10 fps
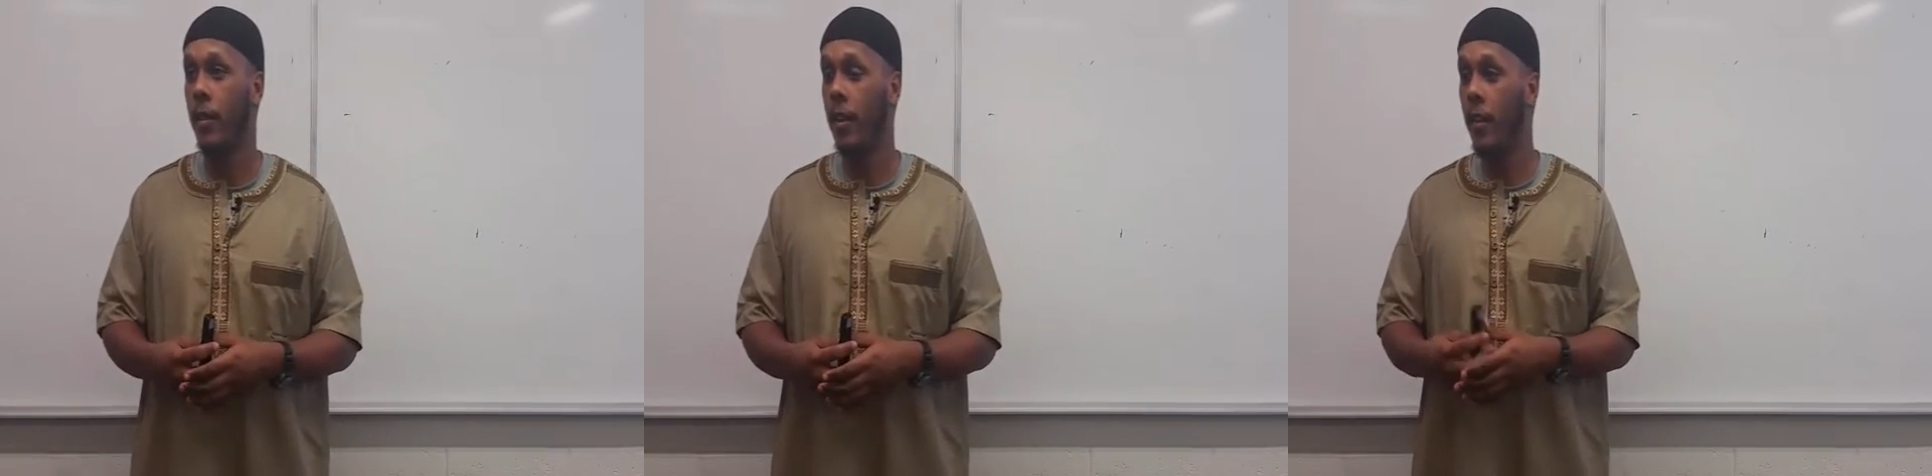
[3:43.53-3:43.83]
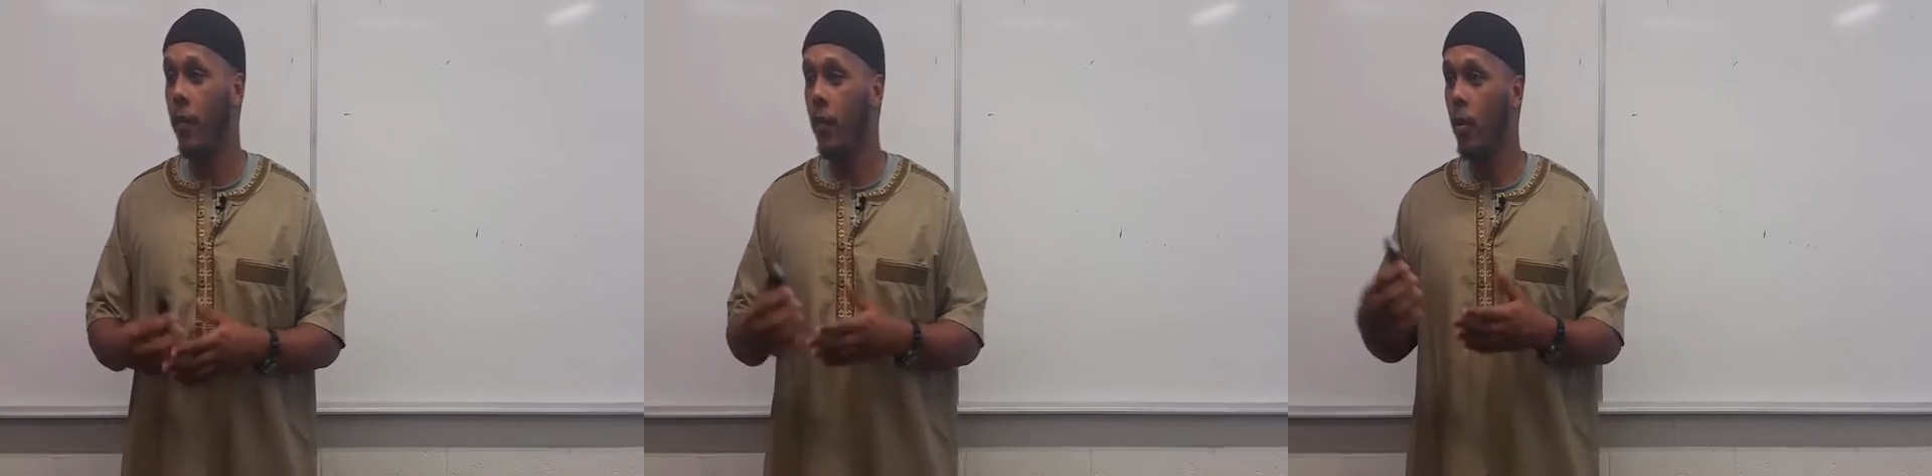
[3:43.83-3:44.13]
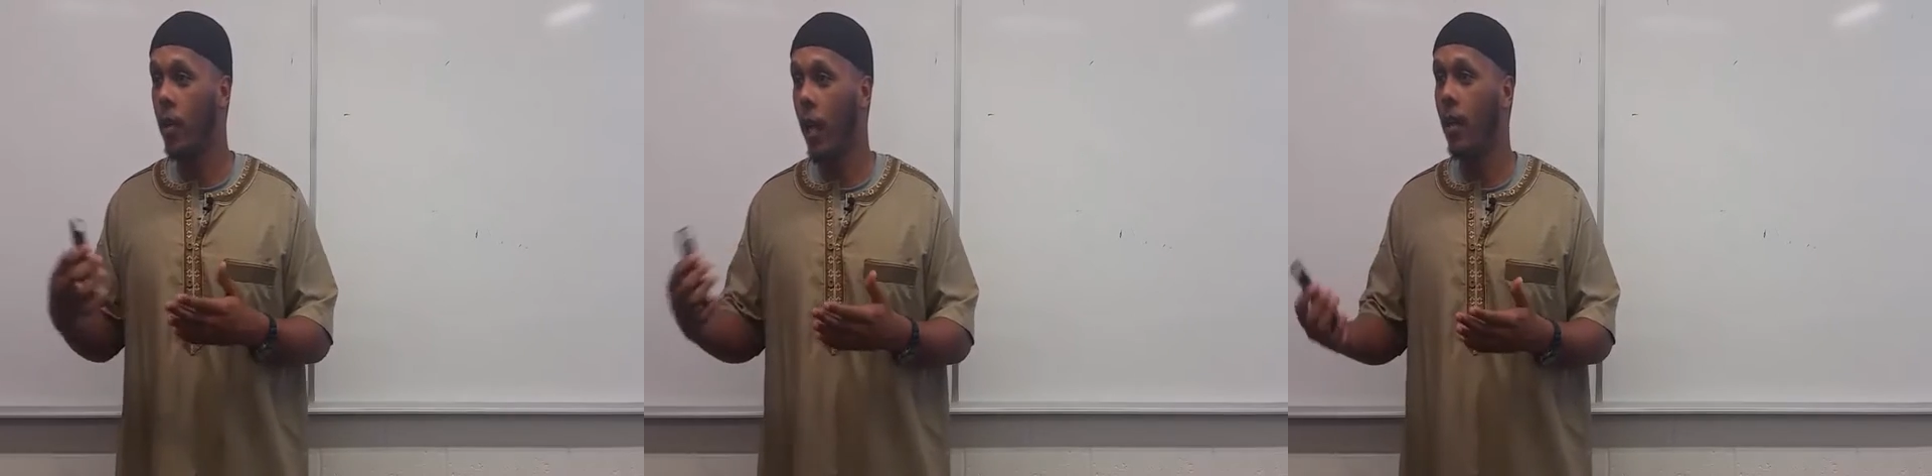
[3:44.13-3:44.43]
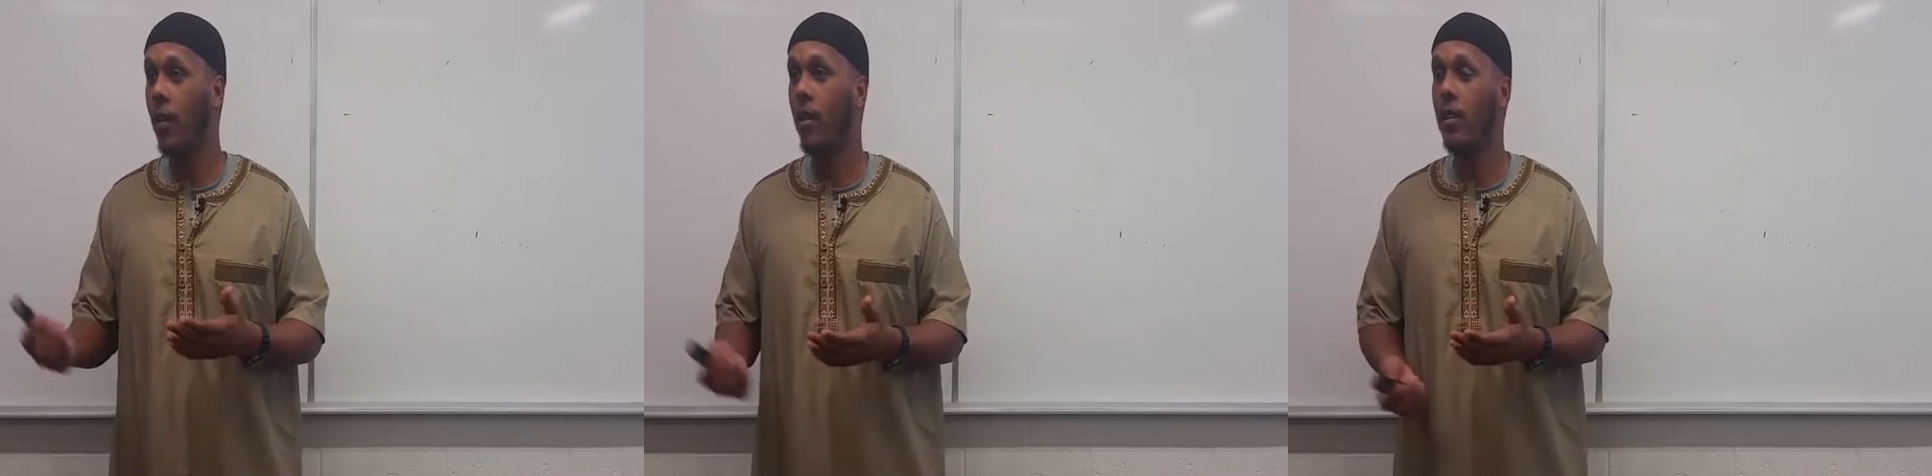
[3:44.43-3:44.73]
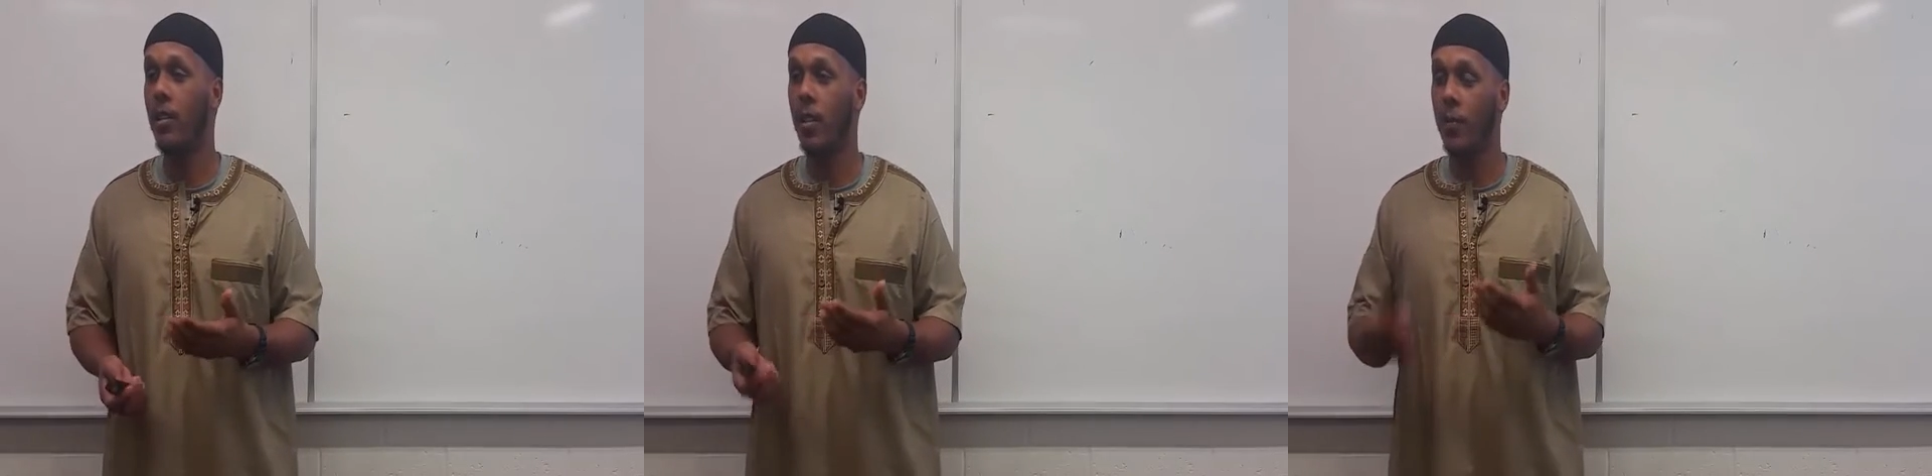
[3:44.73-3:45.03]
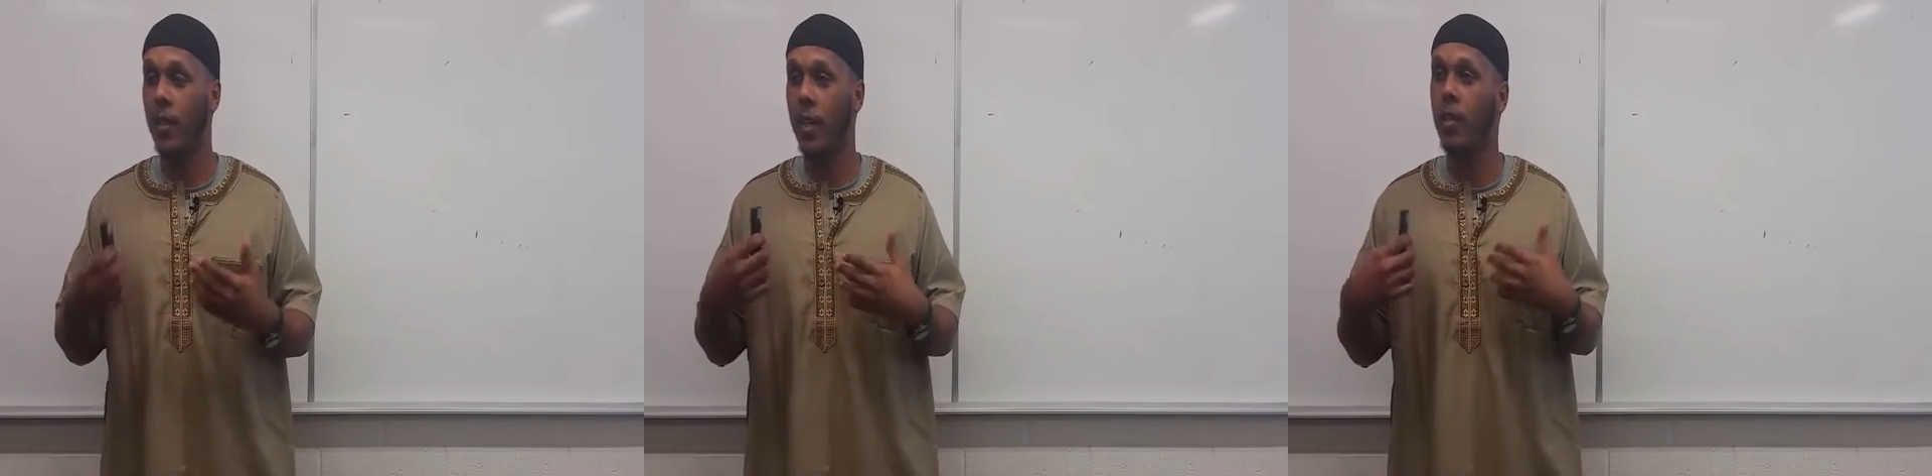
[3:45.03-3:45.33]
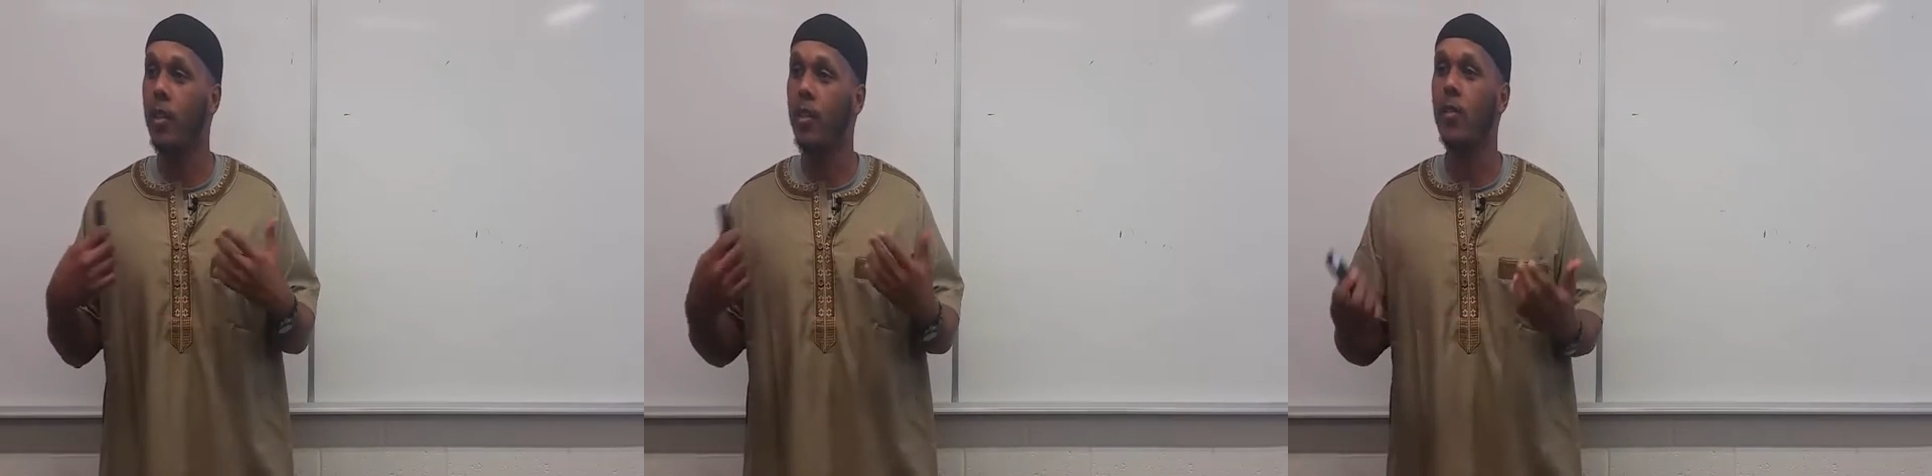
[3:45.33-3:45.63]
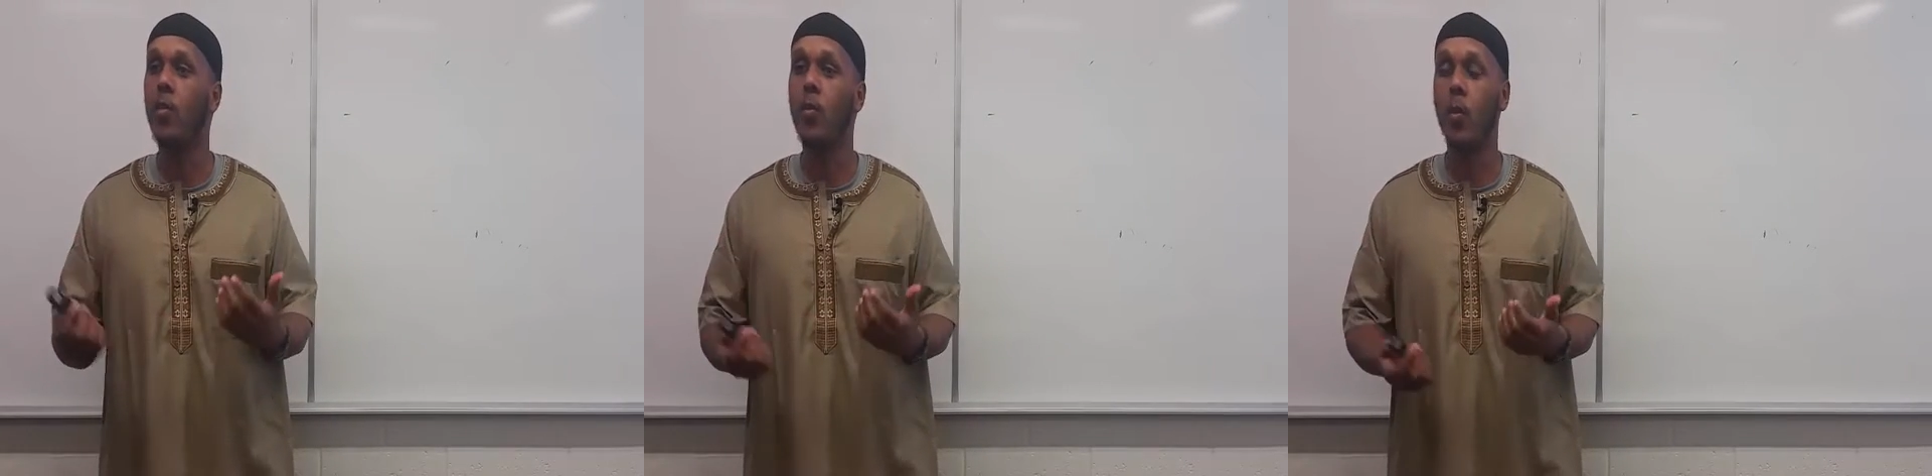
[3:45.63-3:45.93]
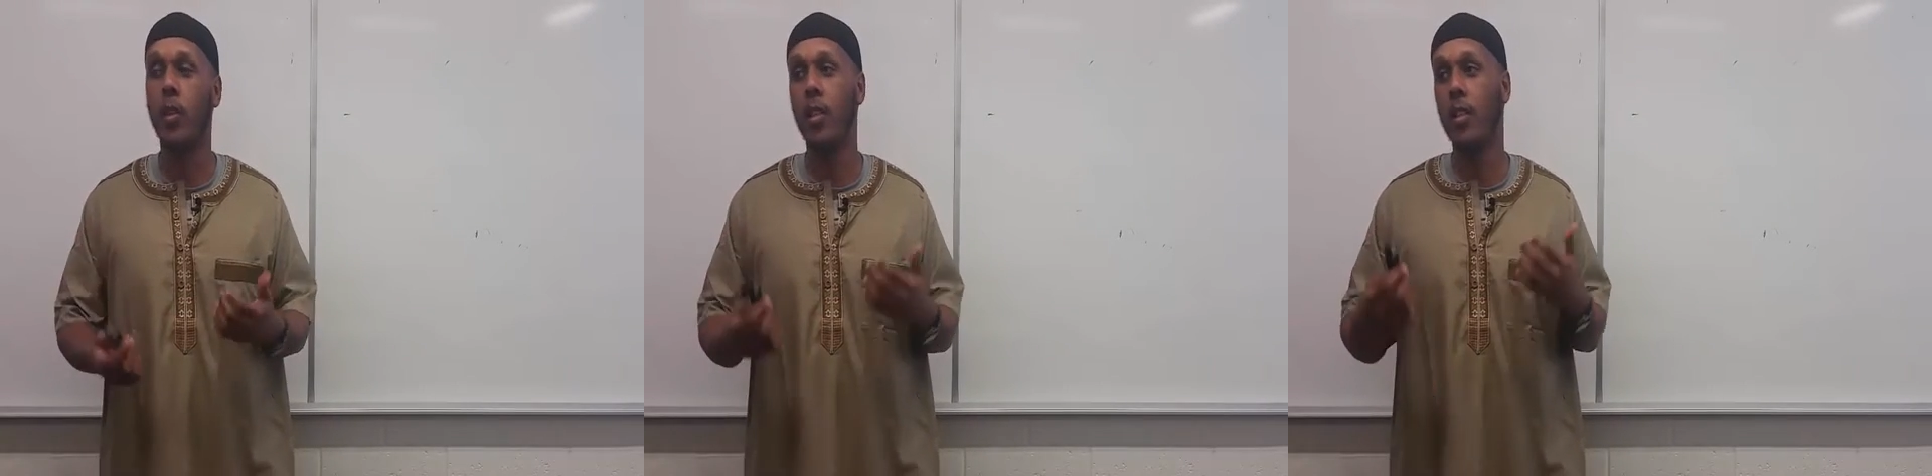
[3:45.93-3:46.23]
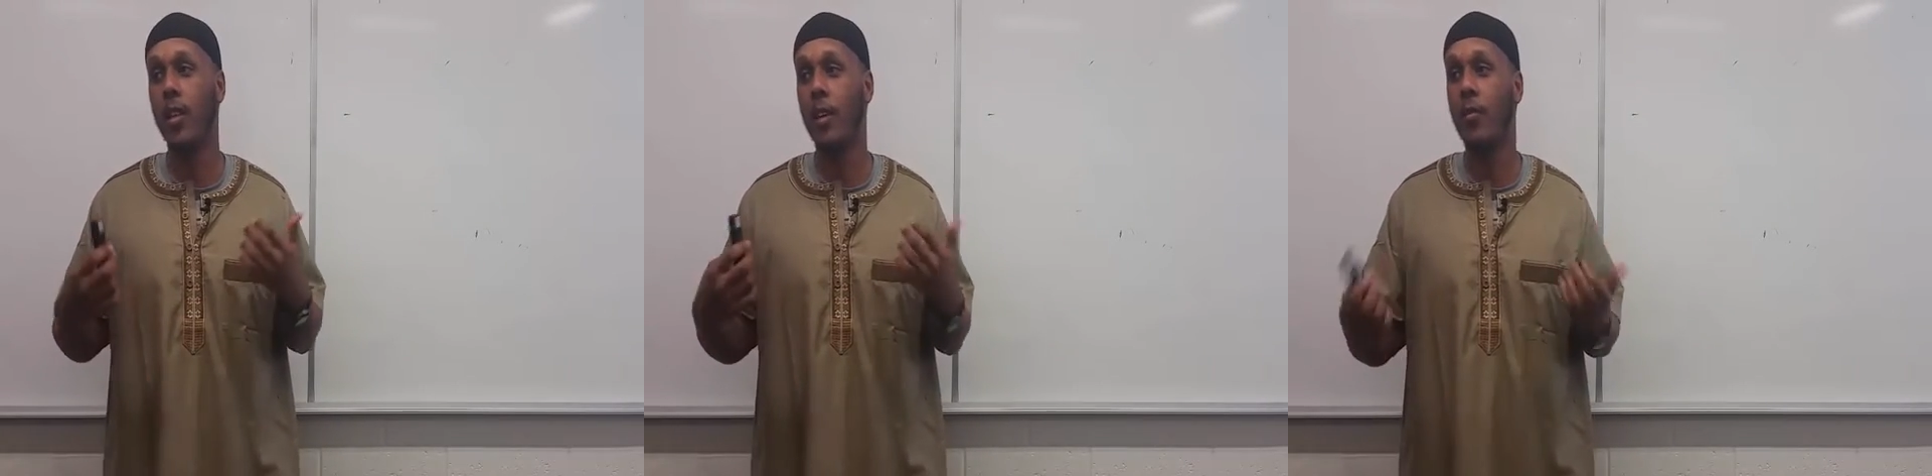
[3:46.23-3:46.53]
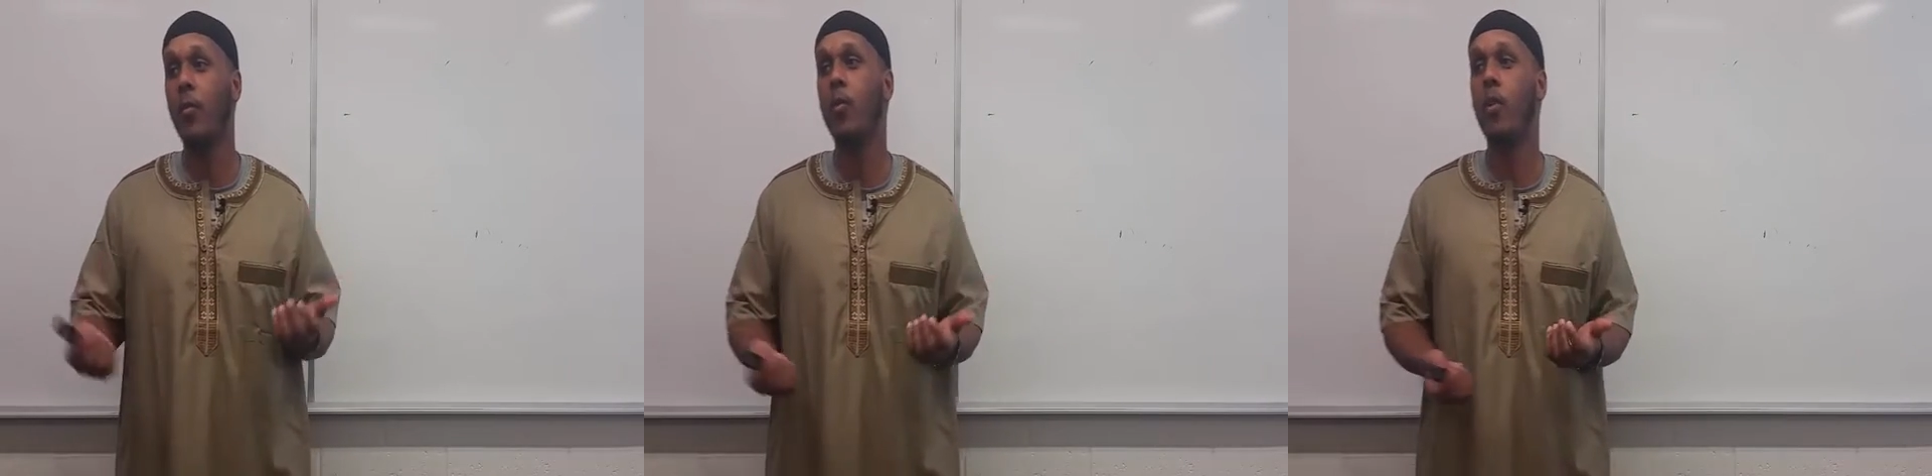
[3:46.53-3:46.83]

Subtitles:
And even though Tylenol is something that you consume, but it's not a food.